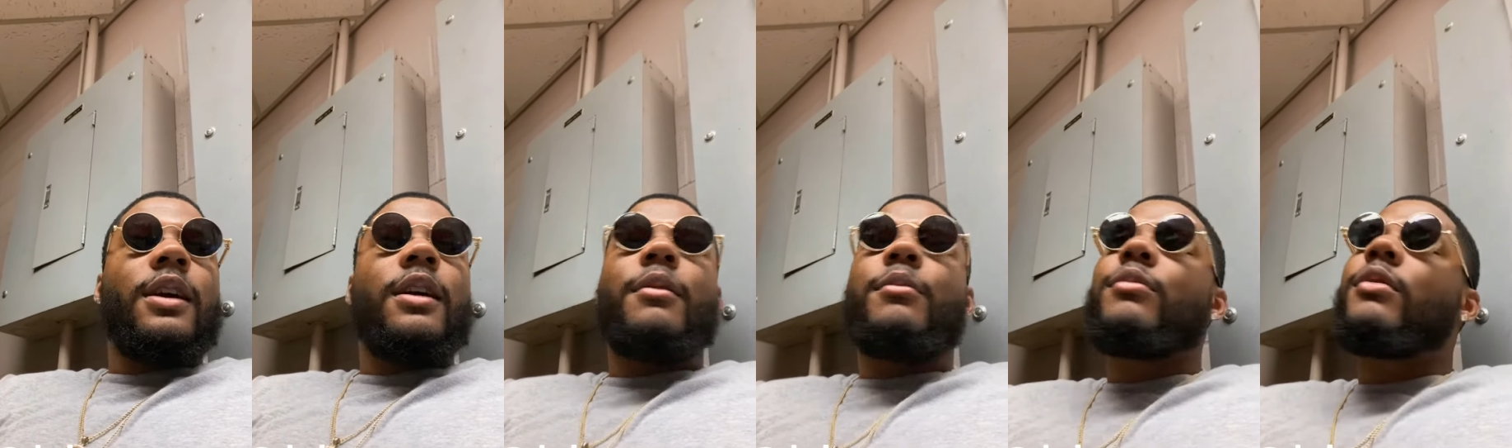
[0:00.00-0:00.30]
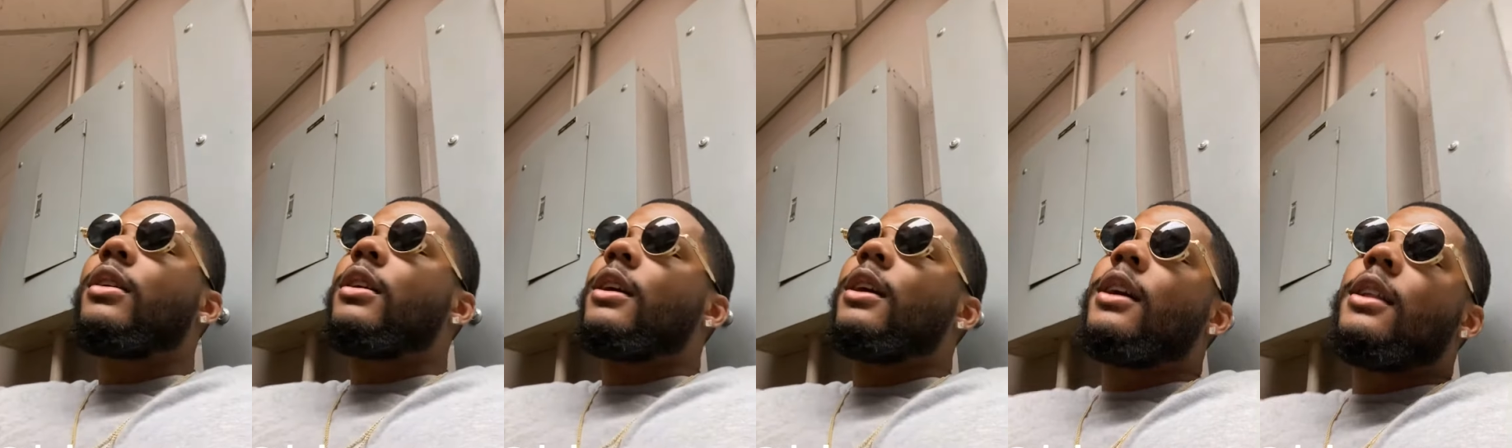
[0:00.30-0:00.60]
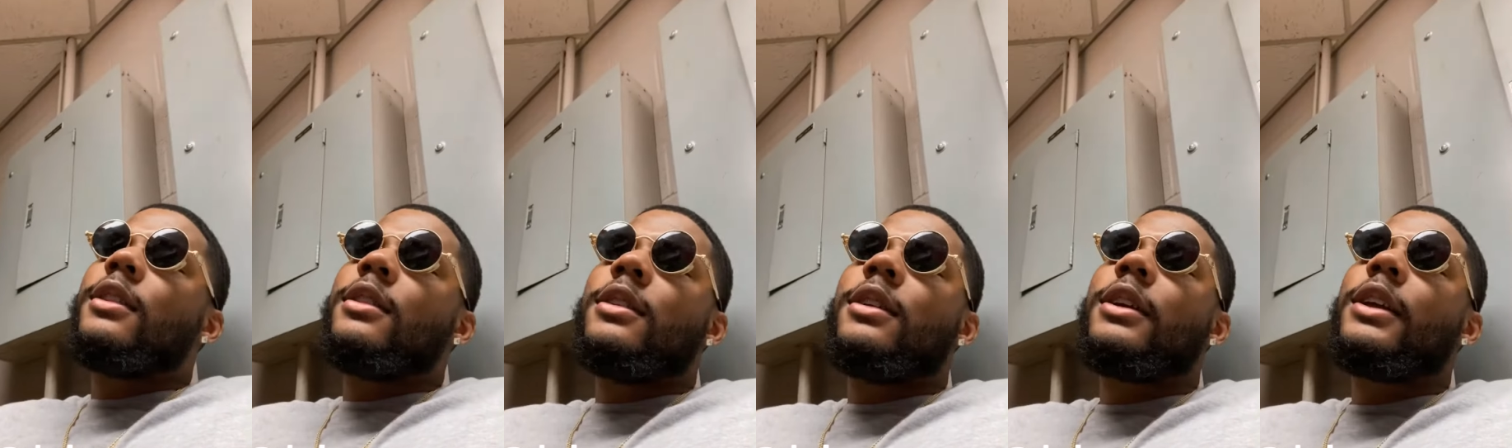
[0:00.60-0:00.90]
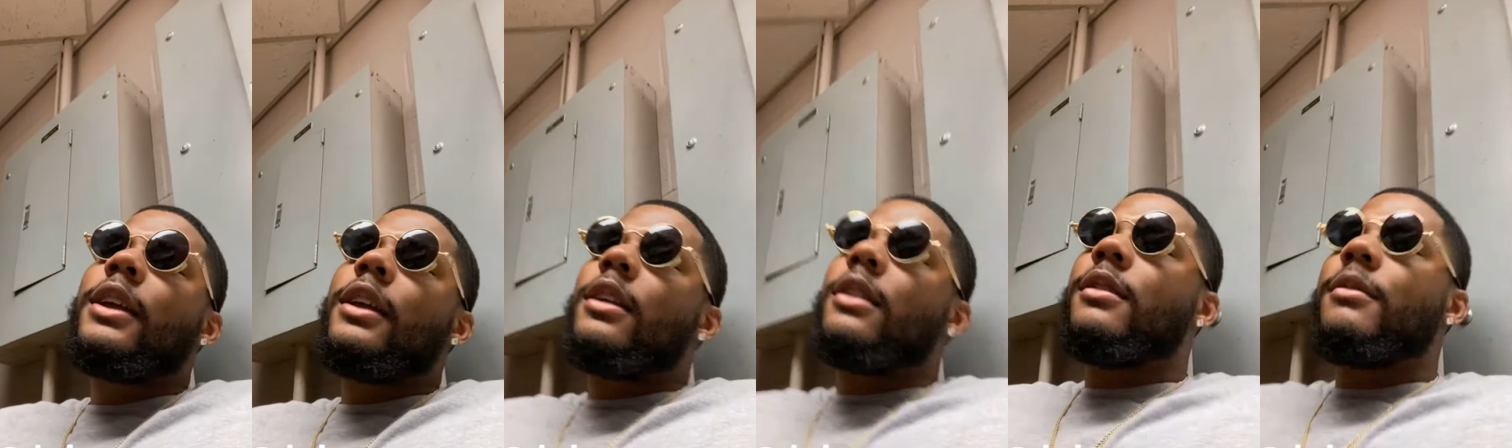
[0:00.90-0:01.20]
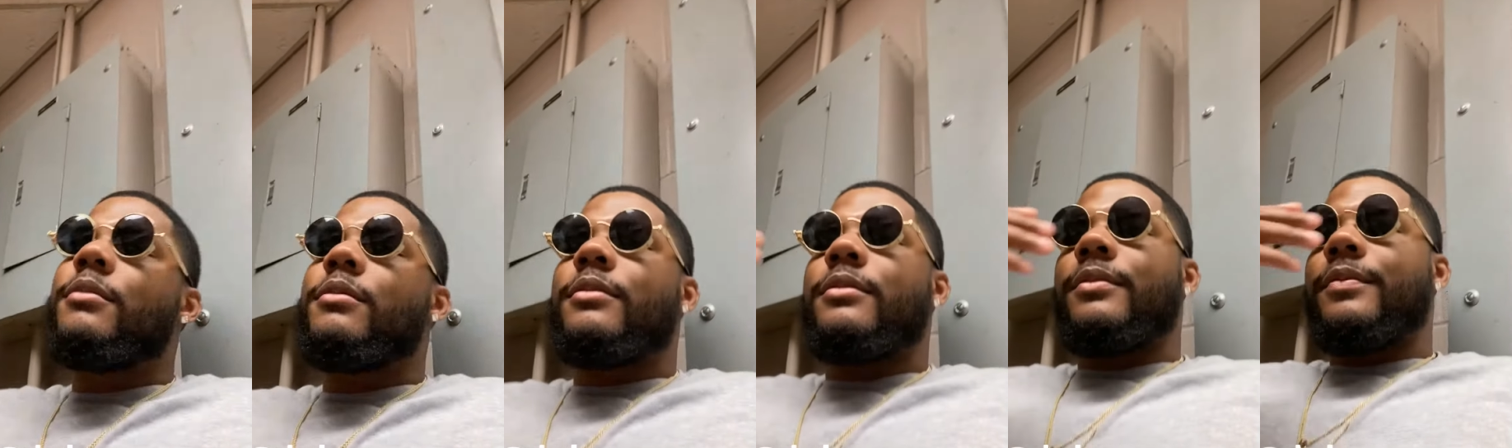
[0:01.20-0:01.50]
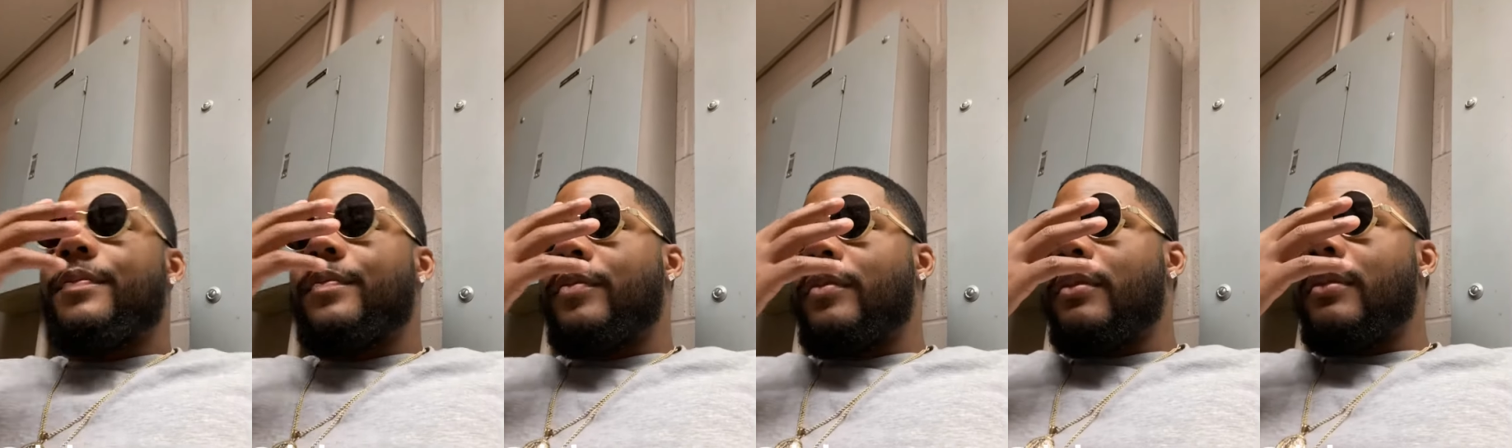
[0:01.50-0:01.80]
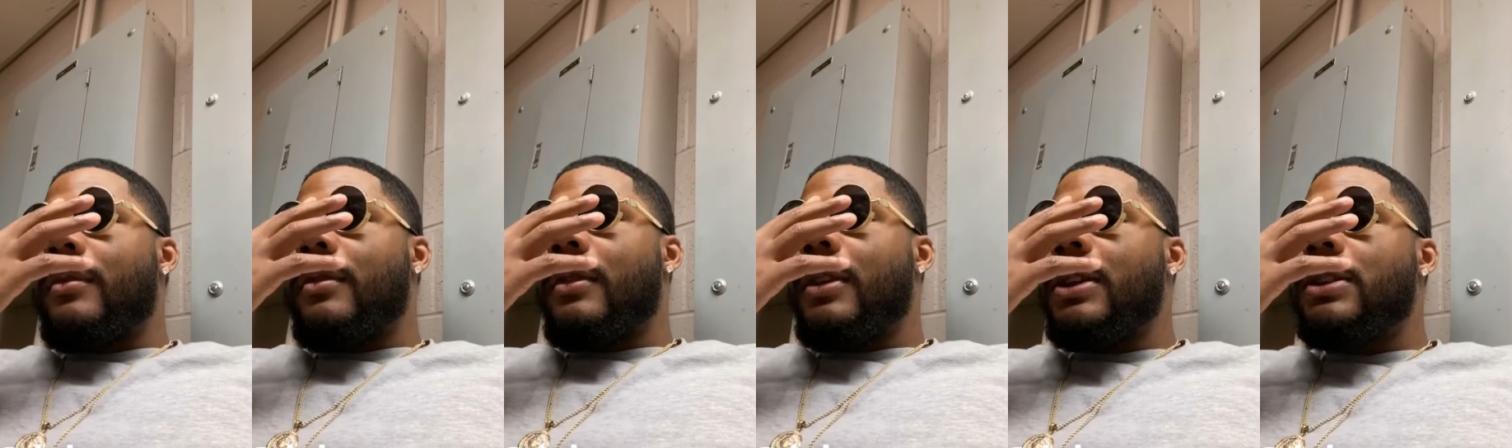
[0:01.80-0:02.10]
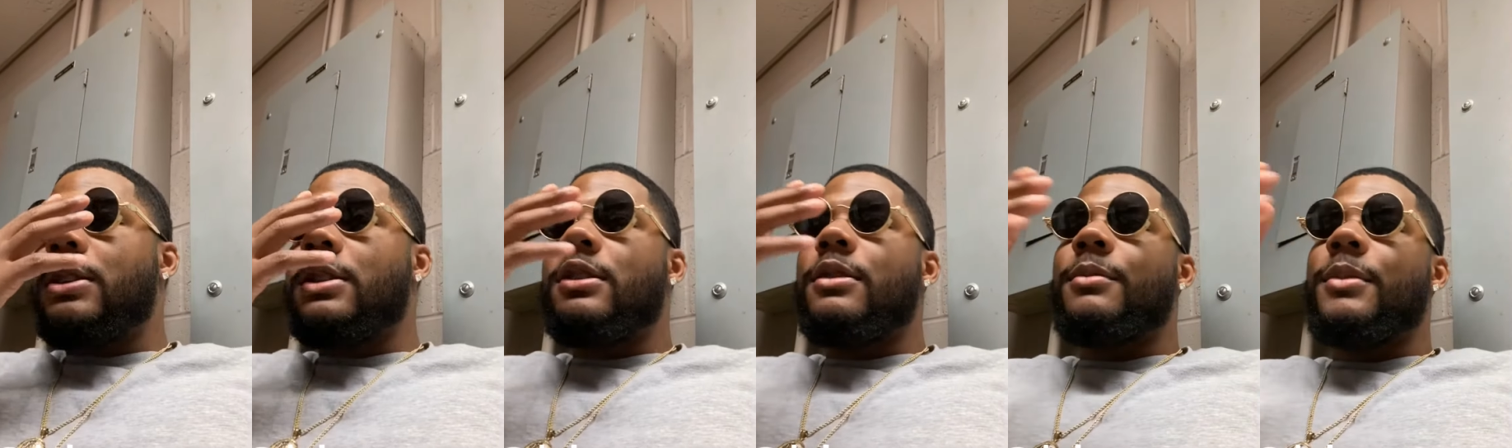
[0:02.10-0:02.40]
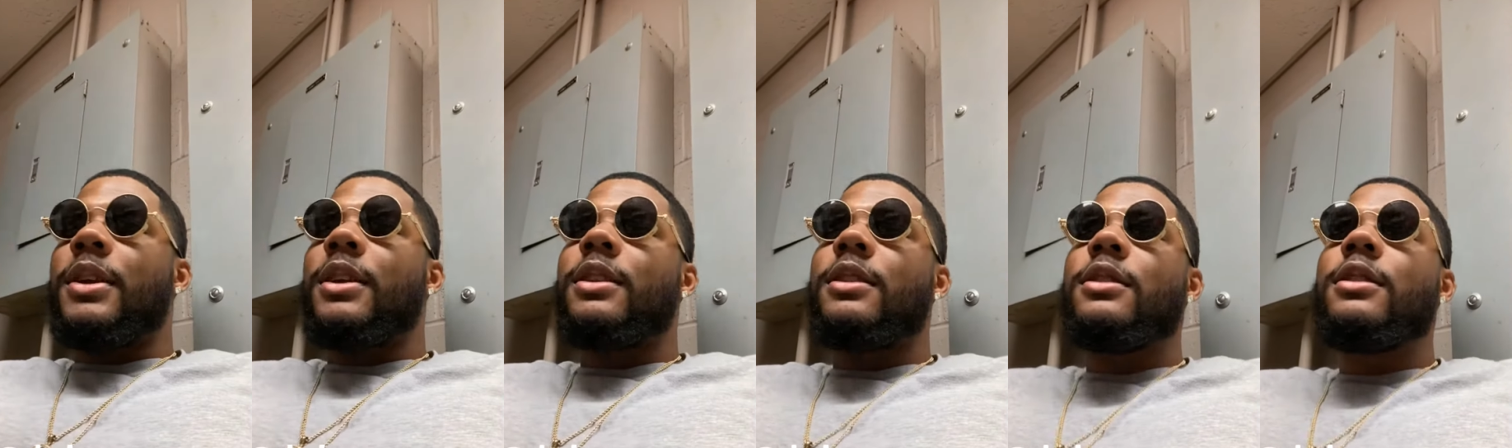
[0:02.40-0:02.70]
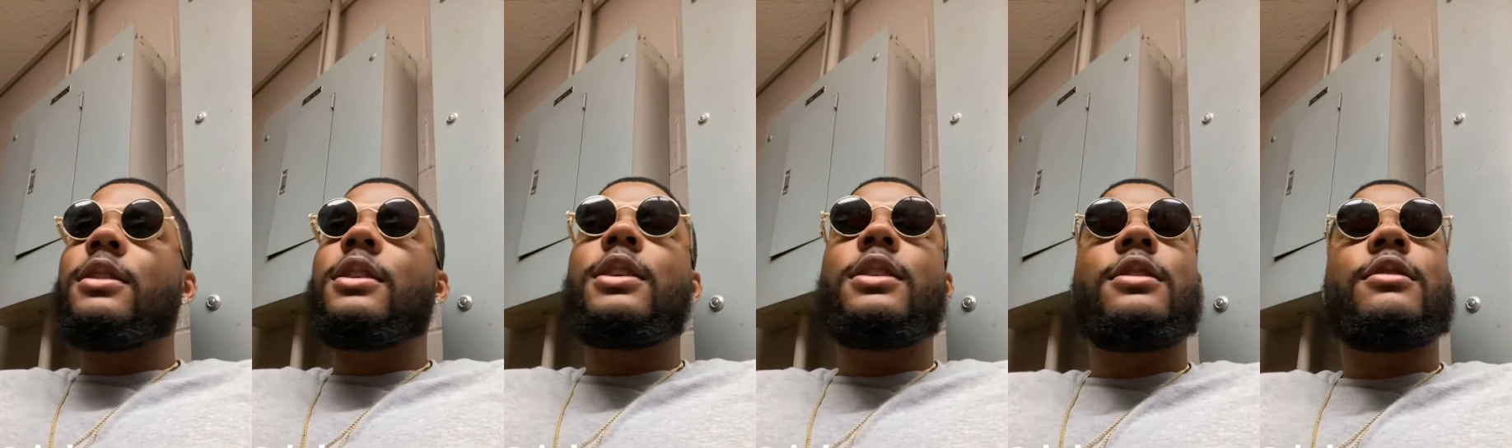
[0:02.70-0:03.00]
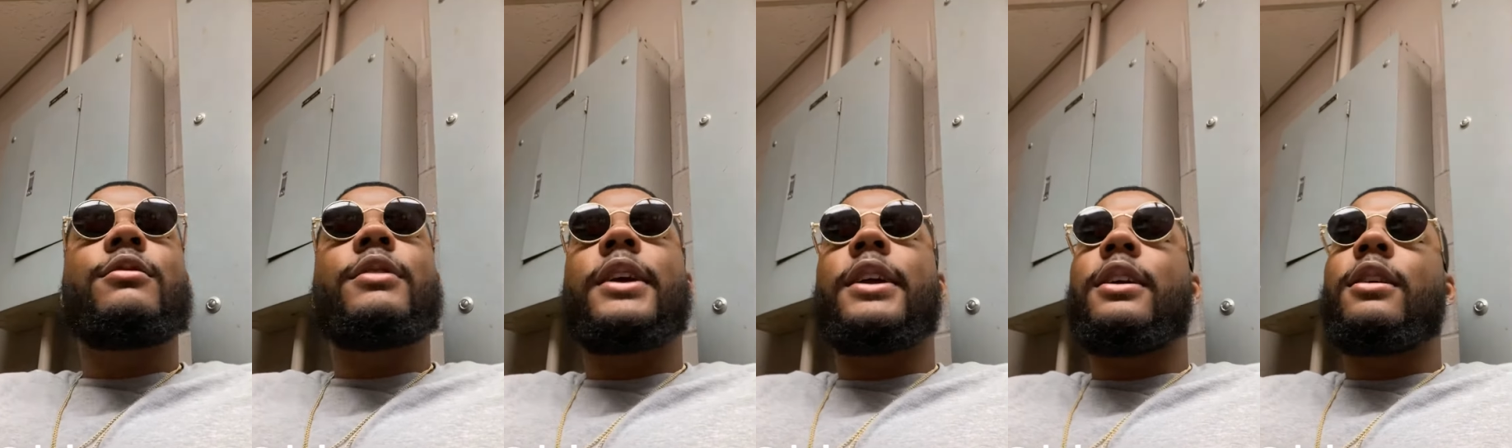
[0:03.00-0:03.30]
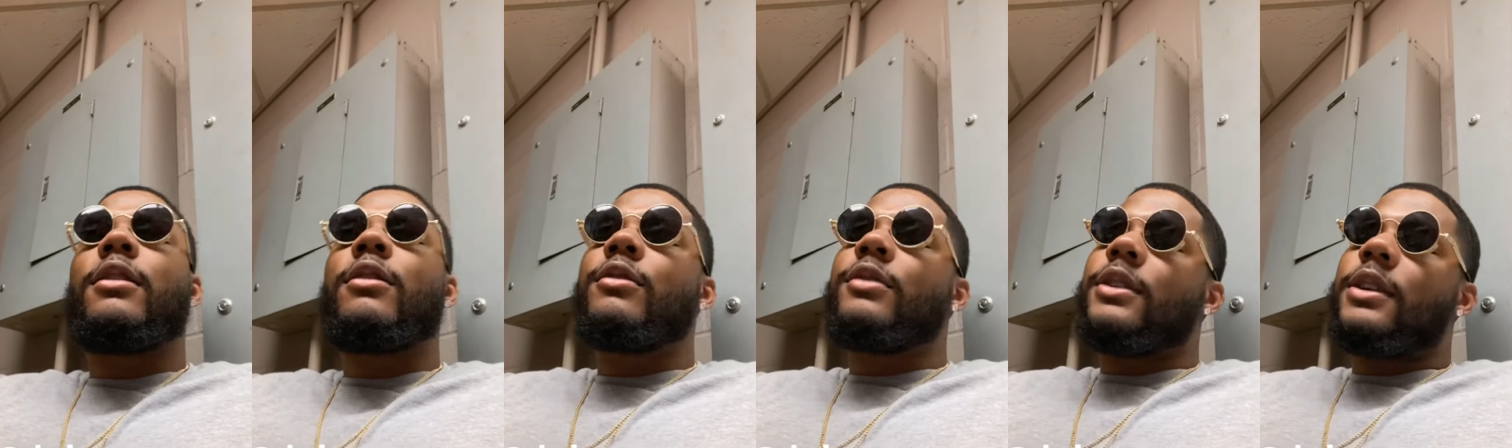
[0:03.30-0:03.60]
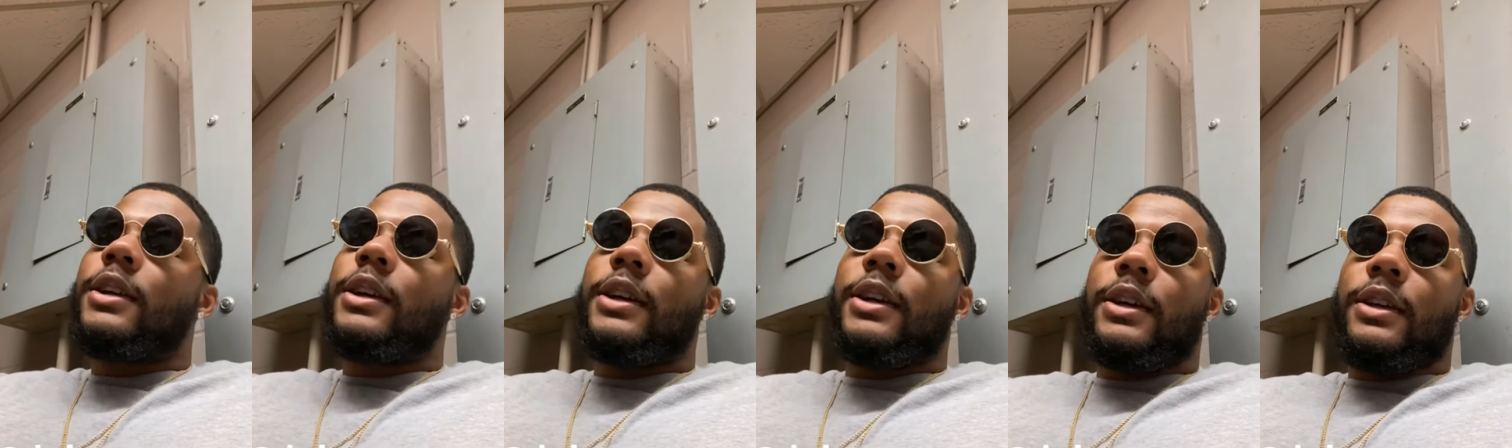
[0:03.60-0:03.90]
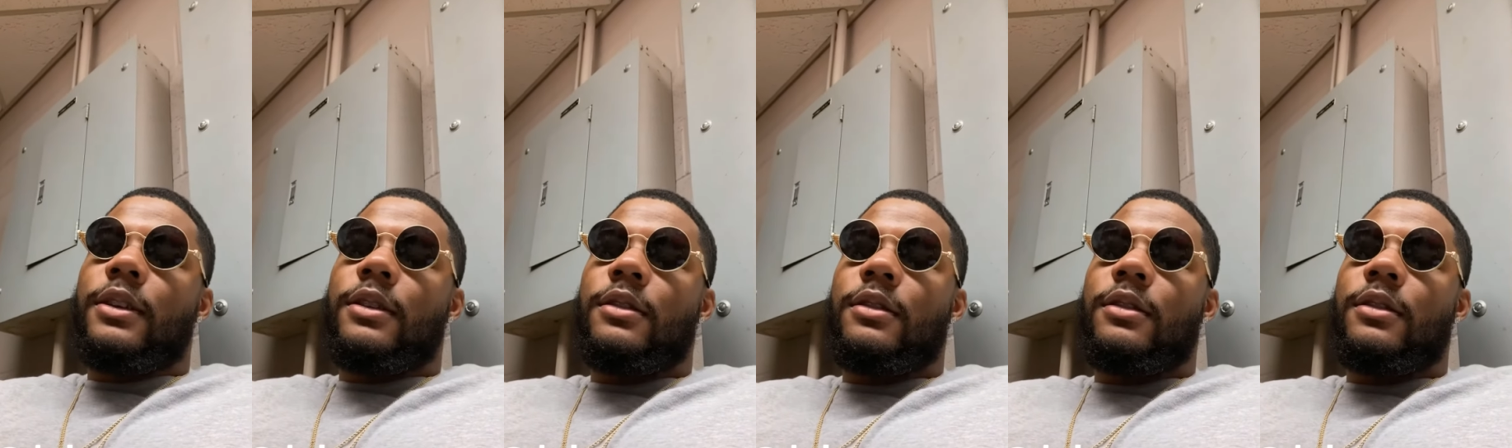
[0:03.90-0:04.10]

Bruh, look at, listen to me. Look at the way he holding the gun.